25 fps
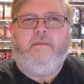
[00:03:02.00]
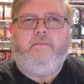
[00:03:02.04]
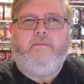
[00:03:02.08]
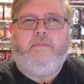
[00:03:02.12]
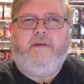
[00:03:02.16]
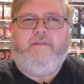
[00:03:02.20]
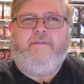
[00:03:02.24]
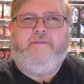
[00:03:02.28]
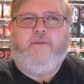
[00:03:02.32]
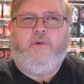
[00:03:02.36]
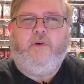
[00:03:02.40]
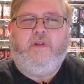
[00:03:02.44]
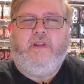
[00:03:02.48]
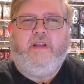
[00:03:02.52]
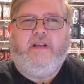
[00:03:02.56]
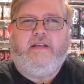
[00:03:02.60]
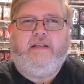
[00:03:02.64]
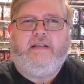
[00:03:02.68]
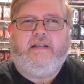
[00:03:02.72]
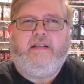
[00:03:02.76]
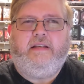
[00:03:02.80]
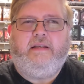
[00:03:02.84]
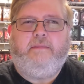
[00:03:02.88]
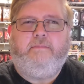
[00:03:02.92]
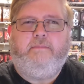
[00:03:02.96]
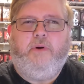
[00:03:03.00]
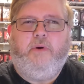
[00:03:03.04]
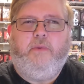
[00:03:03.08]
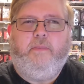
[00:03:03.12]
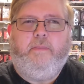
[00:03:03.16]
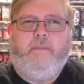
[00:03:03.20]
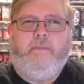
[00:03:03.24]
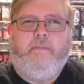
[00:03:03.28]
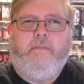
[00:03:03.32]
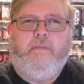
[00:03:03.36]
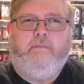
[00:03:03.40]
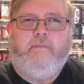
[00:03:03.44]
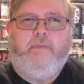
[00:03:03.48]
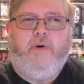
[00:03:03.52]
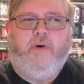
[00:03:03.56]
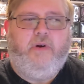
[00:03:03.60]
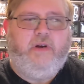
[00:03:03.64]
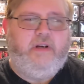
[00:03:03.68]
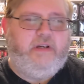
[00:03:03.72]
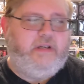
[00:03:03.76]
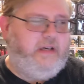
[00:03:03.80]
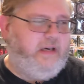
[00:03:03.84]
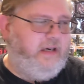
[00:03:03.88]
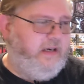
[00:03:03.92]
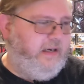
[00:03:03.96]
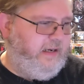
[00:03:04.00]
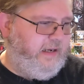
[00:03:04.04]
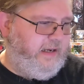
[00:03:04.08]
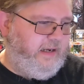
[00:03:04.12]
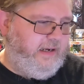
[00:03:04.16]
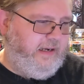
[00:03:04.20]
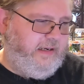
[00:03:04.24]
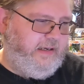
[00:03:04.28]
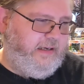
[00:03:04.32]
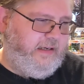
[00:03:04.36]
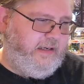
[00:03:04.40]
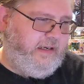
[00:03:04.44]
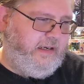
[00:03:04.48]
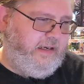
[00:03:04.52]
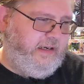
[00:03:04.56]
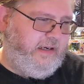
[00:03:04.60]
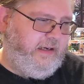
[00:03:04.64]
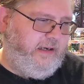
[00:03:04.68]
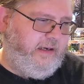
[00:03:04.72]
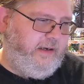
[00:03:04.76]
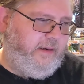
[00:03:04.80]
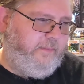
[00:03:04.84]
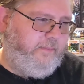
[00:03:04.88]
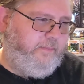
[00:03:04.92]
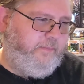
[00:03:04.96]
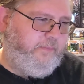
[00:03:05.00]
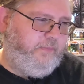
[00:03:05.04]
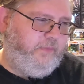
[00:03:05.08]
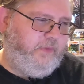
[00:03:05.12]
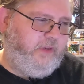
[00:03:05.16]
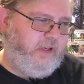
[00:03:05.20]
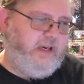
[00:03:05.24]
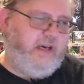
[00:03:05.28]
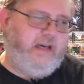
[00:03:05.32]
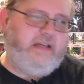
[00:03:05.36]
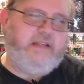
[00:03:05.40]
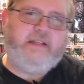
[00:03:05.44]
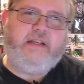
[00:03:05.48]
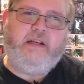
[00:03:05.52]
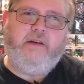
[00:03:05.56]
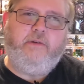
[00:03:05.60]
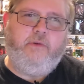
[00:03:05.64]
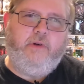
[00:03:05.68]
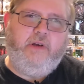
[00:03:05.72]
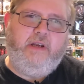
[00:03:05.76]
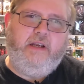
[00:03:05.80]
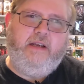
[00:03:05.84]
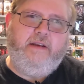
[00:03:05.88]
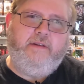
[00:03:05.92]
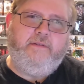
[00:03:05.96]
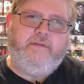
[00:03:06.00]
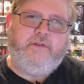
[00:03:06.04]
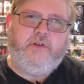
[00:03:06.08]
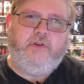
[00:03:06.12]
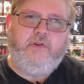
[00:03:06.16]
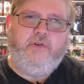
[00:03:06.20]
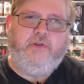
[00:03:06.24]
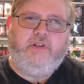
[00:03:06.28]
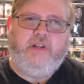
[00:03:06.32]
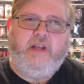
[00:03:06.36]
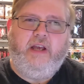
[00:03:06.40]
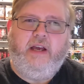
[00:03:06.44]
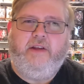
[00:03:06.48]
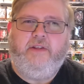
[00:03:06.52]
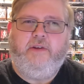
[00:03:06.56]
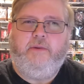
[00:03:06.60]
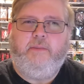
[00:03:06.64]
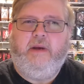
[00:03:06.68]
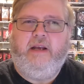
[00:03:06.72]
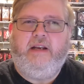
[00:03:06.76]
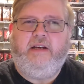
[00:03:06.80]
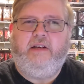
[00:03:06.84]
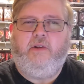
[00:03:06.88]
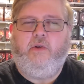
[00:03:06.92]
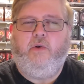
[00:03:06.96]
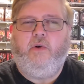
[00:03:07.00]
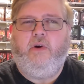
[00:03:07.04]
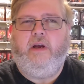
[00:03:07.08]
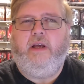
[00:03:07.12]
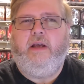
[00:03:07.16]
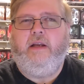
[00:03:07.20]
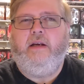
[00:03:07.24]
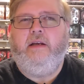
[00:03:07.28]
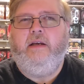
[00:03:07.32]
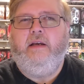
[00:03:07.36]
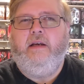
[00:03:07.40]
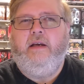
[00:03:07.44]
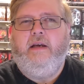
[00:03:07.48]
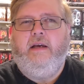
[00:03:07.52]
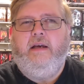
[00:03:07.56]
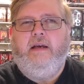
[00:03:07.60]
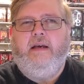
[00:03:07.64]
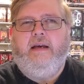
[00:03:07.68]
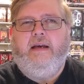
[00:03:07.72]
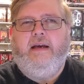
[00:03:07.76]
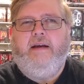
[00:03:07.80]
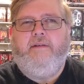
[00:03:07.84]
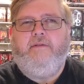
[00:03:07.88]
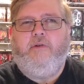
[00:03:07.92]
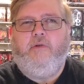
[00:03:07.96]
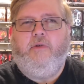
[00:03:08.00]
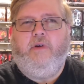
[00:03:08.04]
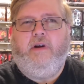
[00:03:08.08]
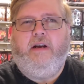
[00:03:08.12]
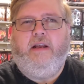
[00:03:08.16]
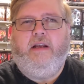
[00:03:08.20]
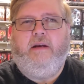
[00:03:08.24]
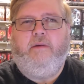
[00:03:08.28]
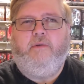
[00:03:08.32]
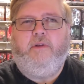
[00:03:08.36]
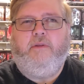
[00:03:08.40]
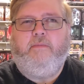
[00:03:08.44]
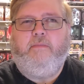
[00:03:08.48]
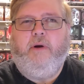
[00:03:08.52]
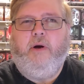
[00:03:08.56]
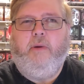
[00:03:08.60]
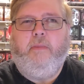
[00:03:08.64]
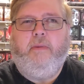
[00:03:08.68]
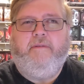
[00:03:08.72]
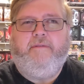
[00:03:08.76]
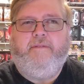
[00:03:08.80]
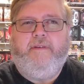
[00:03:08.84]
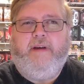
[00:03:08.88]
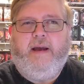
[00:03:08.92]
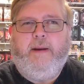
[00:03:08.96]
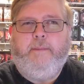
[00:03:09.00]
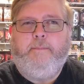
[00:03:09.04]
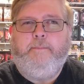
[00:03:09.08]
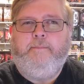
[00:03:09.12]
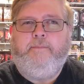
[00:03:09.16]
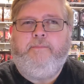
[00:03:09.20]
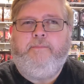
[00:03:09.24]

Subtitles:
before this, bo-katan and Casca Reeves, who's the other Mandalorian, have a run-in with Boba Fett.